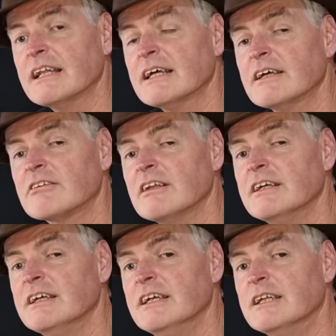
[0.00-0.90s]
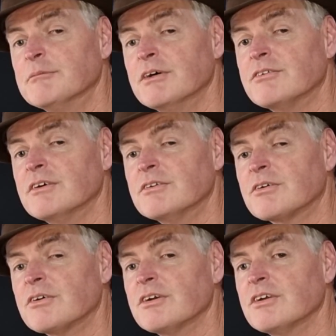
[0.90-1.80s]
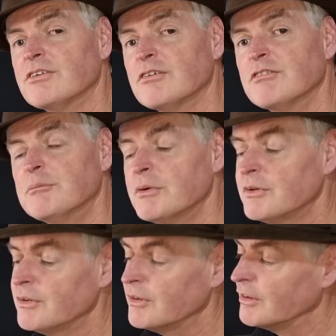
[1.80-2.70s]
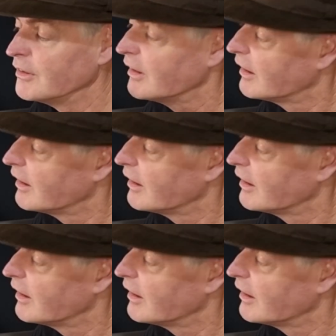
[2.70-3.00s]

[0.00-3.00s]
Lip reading: lastly, the most notorious of them all.